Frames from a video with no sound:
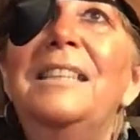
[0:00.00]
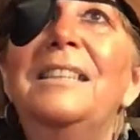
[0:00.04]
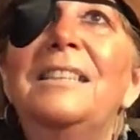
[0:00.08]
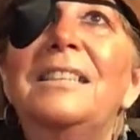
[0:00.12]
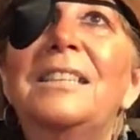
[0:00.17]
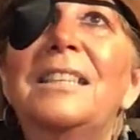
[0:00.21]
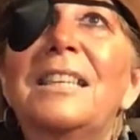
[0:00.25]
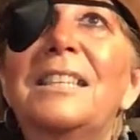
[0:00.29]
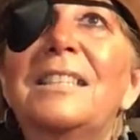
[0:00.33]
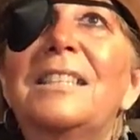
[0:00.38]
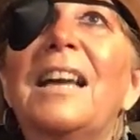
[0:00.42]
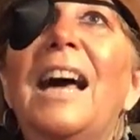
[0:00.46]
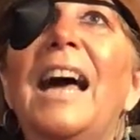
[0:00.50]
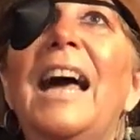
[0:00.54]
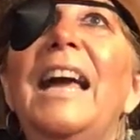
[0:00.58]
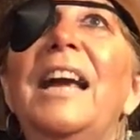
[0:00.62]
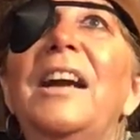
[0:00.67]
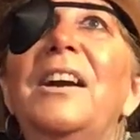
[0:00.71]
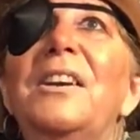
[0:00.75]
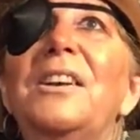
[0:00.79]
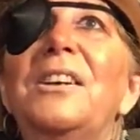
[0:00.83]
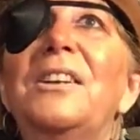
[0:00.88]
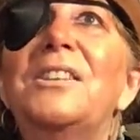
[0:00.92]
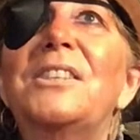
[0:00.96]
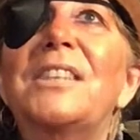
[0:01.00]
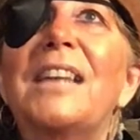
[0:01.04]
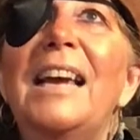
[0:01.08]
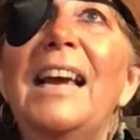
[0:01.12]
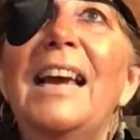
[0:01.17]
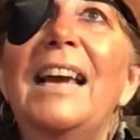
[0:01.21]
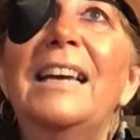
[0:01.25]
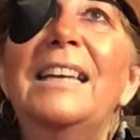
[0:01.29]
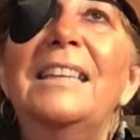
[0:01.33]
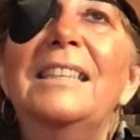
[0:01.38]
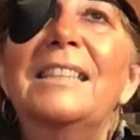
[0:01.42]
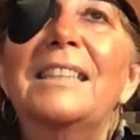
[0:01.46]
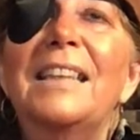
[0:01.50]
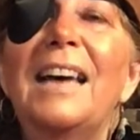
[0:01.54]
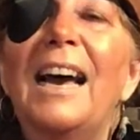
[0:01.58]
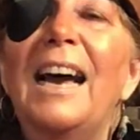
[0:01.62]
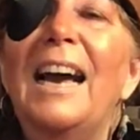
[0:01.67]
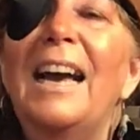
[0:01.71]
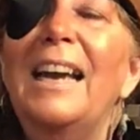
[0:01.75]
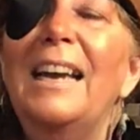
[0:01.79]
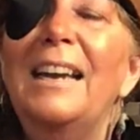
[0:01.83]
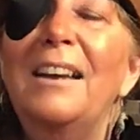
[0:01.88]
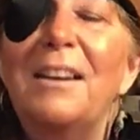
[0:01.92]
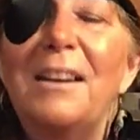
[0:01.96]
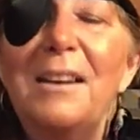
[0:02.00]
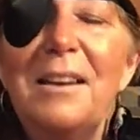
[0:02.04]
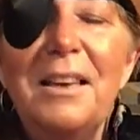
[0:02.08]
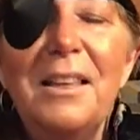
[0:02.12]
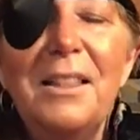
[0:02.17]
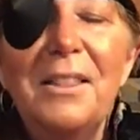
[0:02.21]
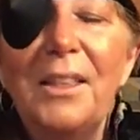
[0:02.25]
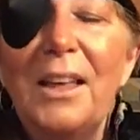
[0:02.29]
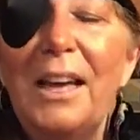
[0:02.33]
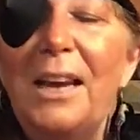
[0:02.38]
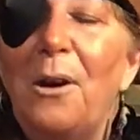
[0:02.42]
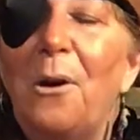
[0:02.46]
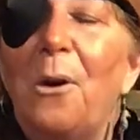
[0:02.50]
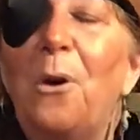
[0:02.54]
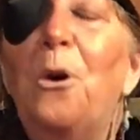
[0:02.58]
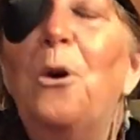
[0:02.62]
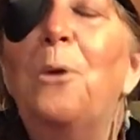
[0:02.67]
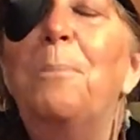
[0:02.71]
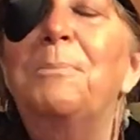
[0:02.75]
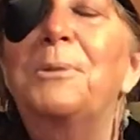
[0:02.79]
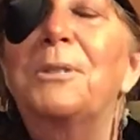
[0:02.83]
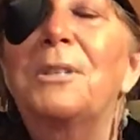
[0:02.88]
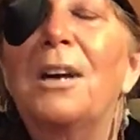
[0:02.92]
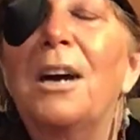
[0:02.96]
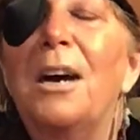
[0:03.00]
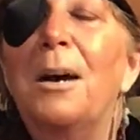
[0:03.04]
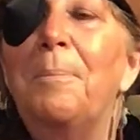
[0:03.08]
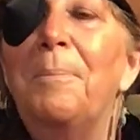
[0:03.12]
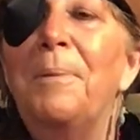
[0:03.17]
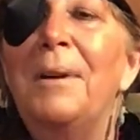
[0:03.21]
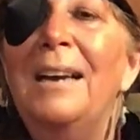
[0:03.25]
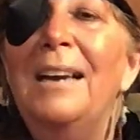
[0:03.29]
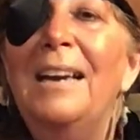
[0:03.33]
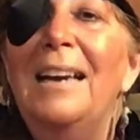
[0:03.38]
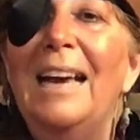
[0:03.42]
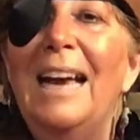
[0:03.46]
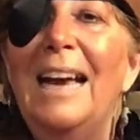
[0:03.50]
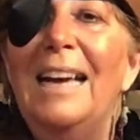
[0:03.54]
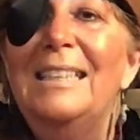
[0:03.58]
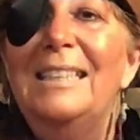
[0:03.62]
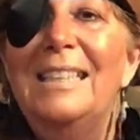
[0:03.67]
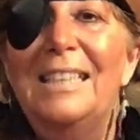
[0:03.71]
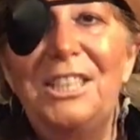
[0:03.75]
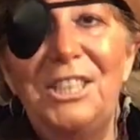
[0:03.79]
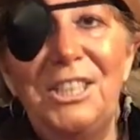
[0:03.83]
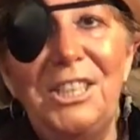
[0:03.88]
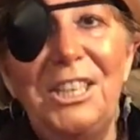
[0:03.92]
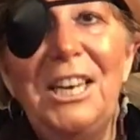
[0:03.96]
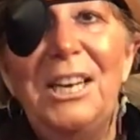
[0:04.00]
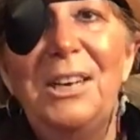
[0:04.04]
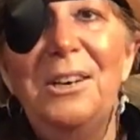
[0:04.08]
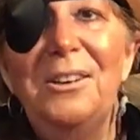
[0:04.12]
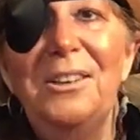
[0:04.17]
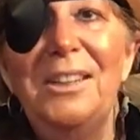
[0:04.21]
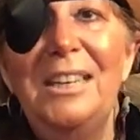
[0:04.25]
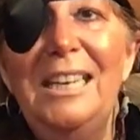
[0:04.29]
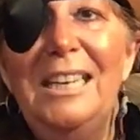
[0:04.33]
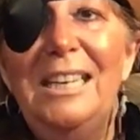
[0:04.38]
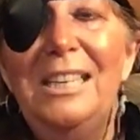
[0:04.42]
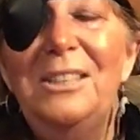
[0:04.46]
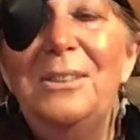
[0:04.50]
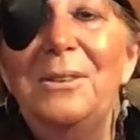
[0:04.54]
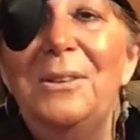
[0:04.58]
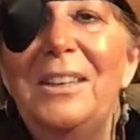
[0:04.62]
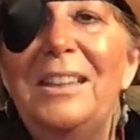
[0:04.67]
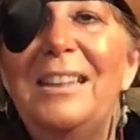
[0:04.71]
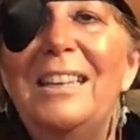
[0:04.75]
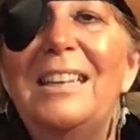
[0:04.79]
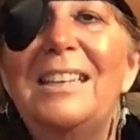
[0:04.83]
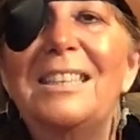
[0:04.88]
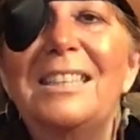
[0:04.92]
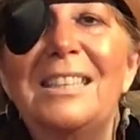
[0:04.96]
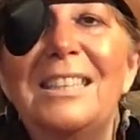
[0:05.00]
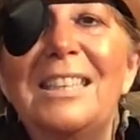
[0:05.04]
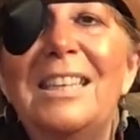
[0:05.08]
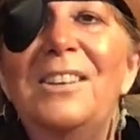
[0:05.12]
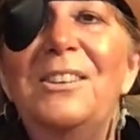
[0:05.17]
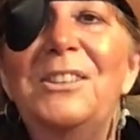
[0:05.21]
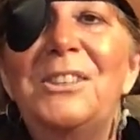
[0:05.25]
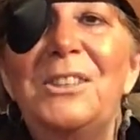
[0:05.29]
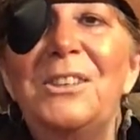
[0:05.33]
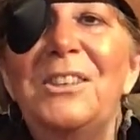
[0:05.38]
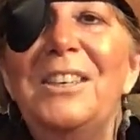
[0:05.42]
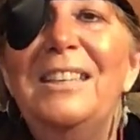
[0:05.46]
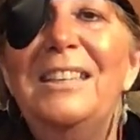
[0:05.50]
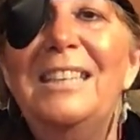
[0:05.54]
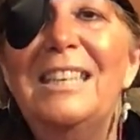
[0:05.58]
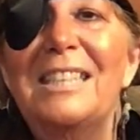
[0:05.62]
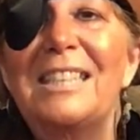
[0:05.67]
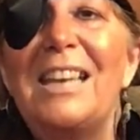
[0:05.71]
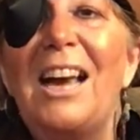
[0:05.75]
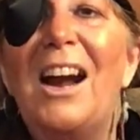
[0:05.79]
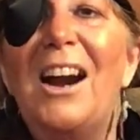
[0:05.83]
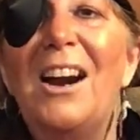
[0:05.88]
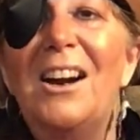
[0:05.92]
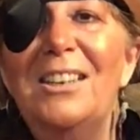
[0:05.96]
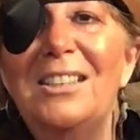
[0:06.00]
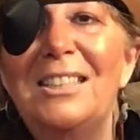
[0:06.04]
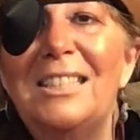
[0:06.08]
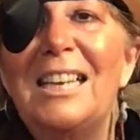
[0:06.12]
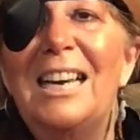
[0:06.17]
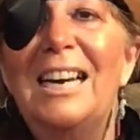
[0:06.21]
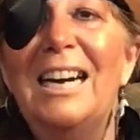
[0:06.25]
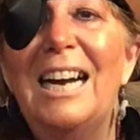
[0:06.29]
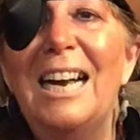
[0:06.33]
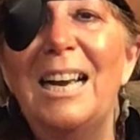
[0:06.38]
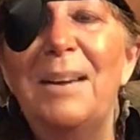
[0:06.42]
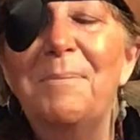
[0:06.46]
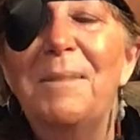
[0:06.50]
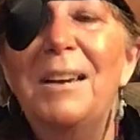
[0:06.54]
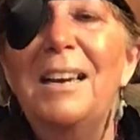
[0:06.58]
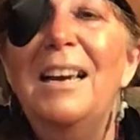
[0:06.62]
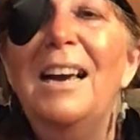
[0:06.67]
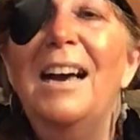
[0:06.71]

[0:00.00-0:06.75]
desires and thy hopes up, and to cheer thee during this hard time.